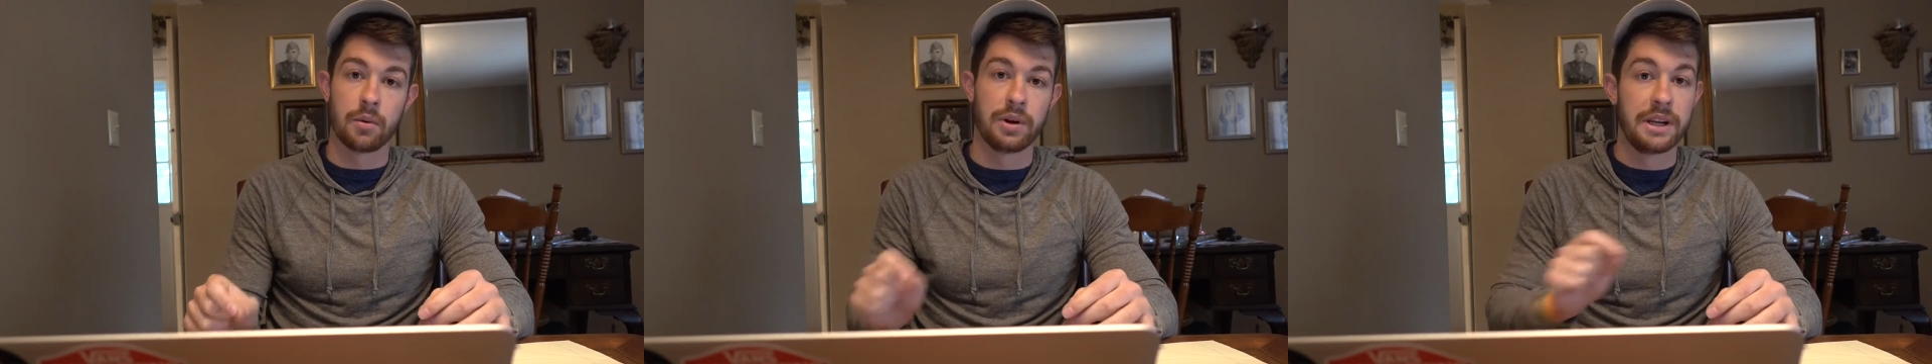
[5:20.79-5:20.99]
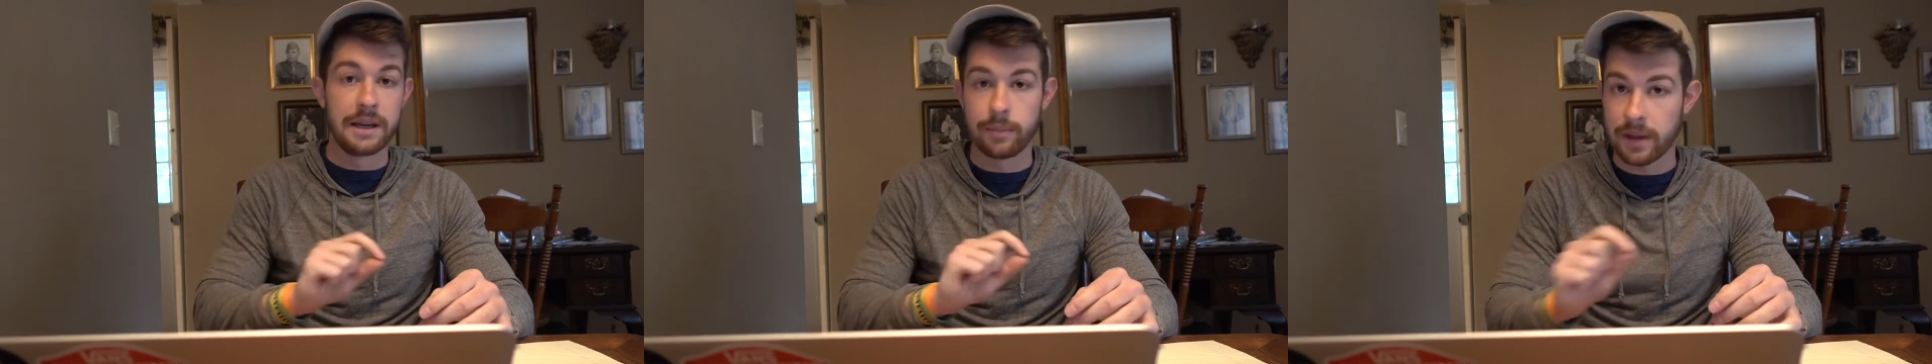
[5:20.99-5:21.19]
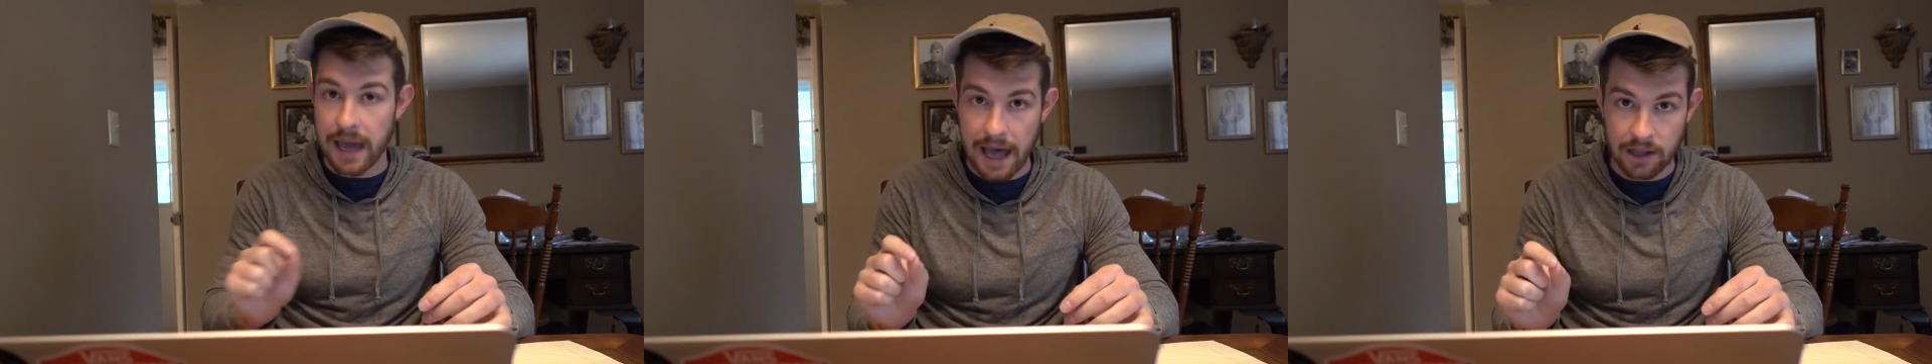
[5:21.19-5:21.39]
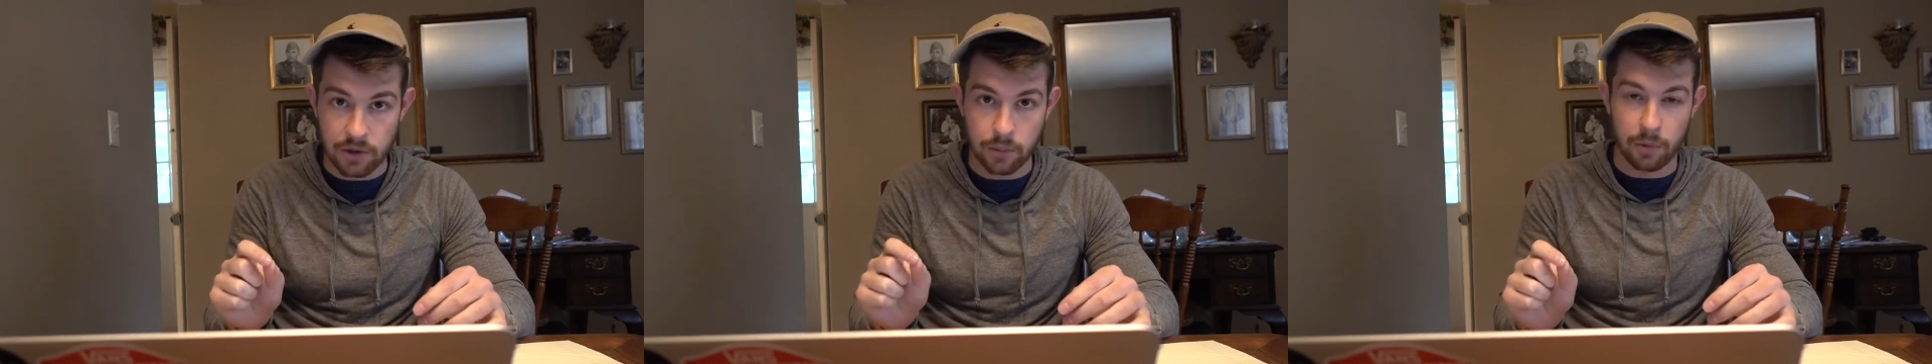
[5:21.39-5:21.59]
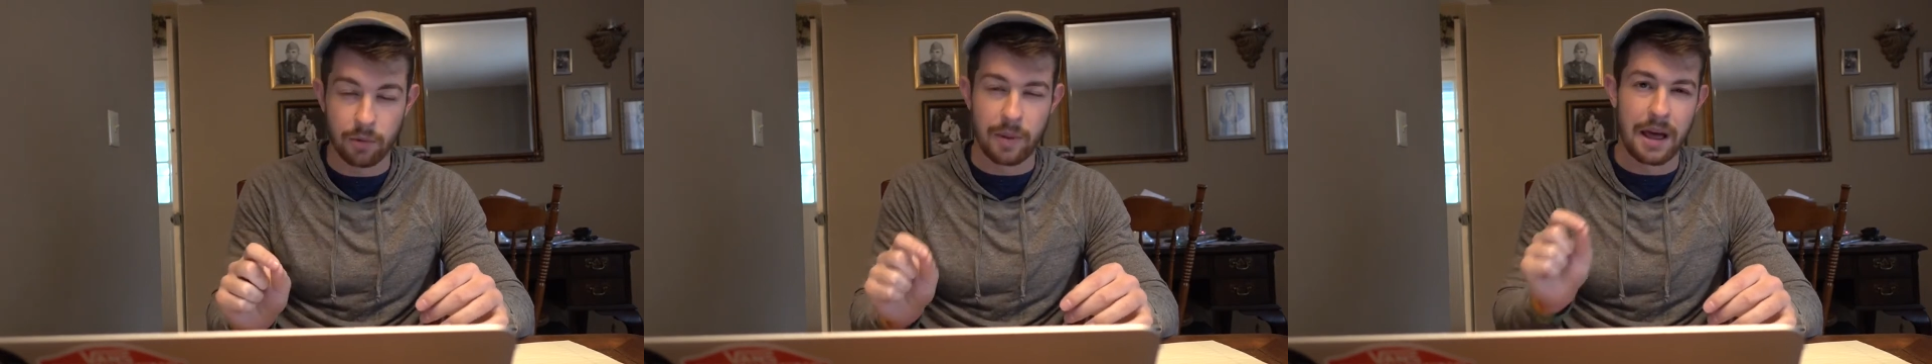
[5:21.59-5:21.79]
were deemed
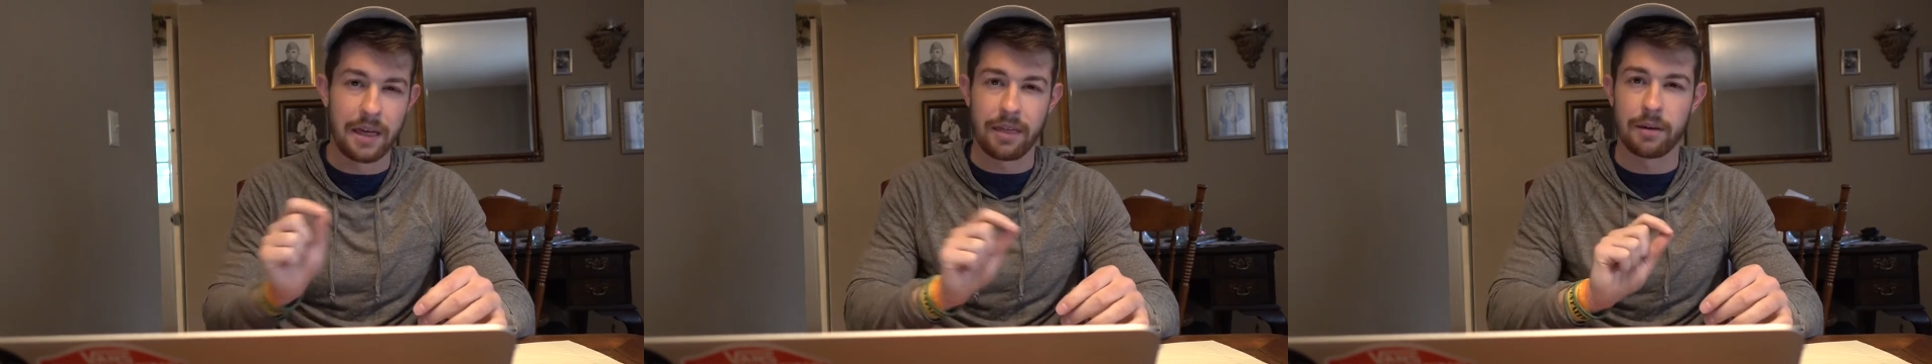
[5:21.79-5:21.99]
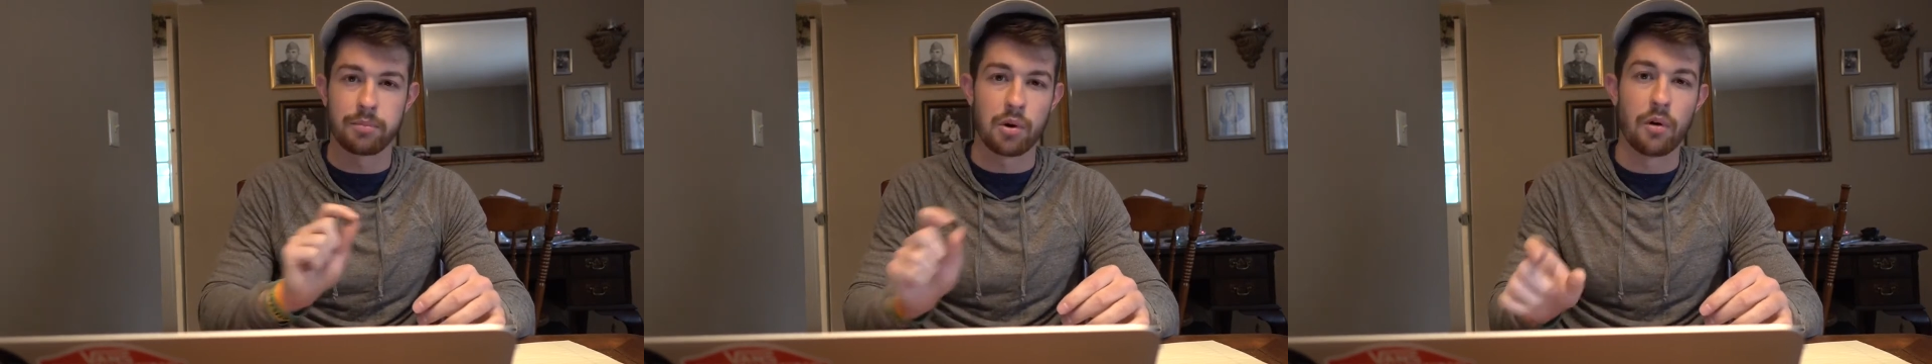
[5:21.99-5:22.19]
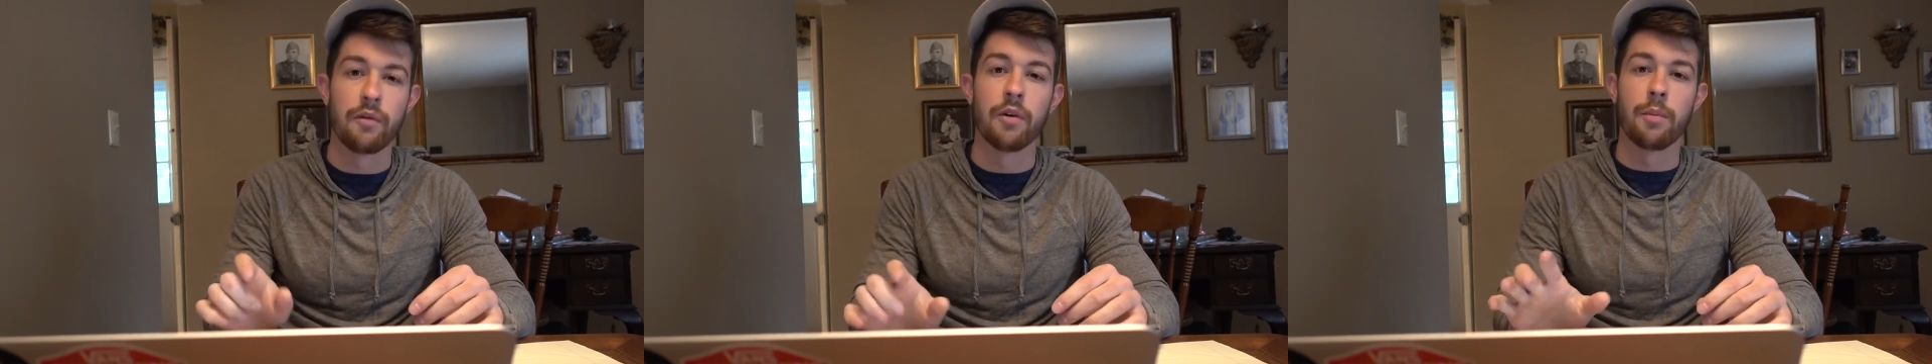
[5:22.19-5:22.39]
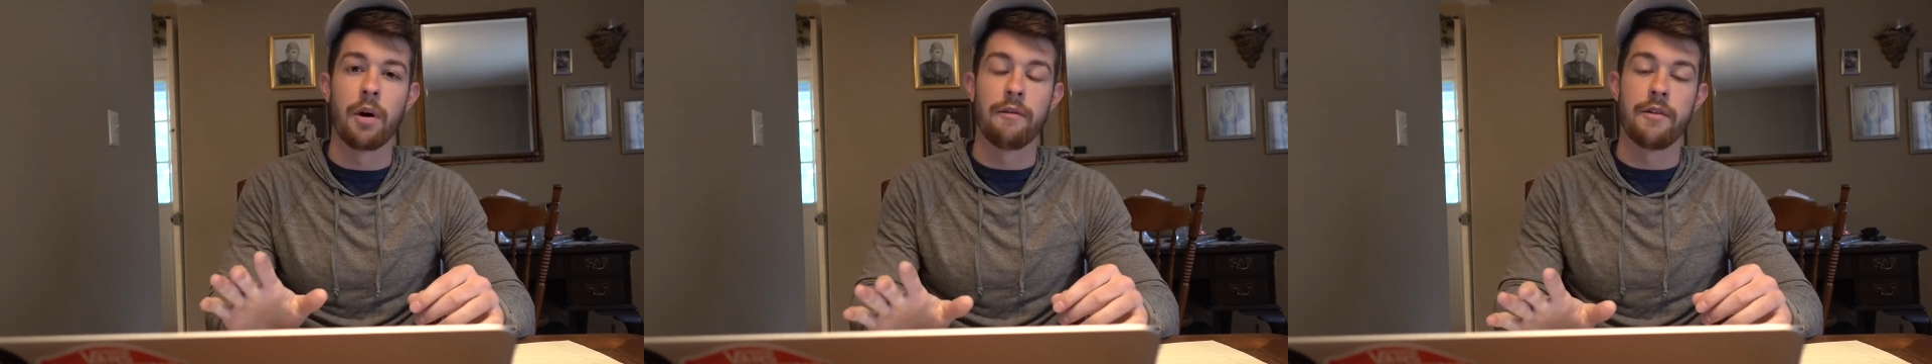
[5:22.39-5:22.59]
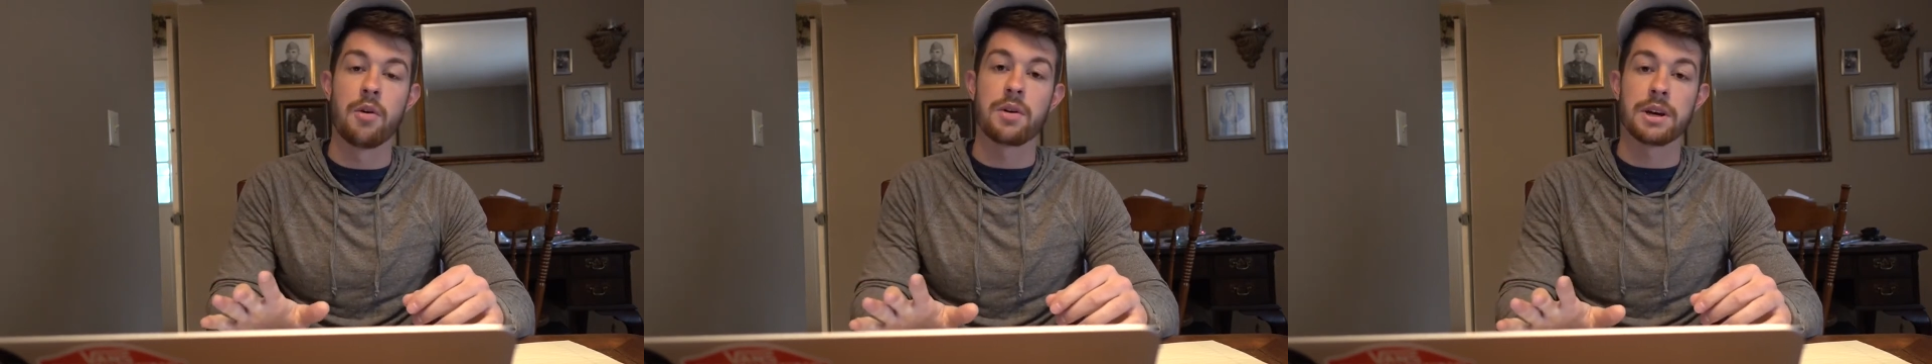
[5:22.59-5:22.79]
catchable by, I think, Pro
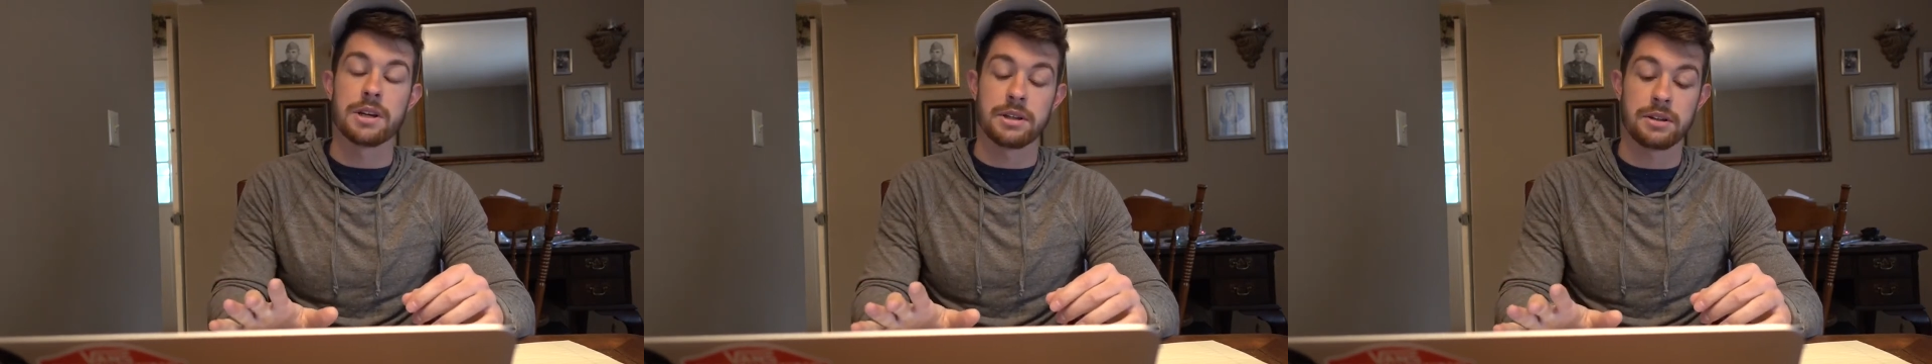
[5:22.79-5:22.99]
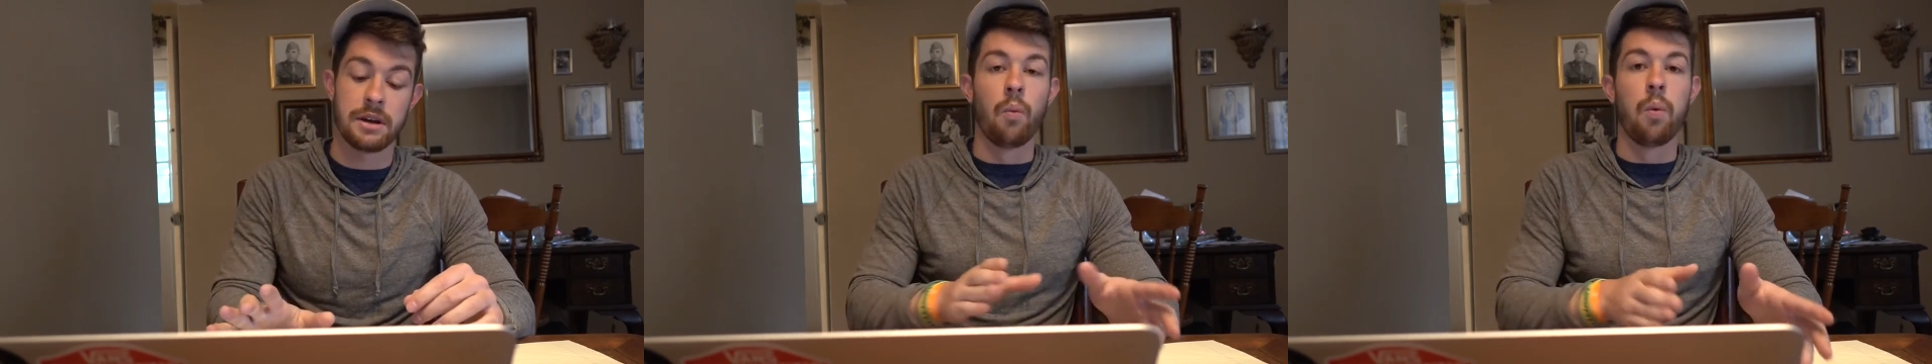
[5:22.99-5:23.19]
Football Focus.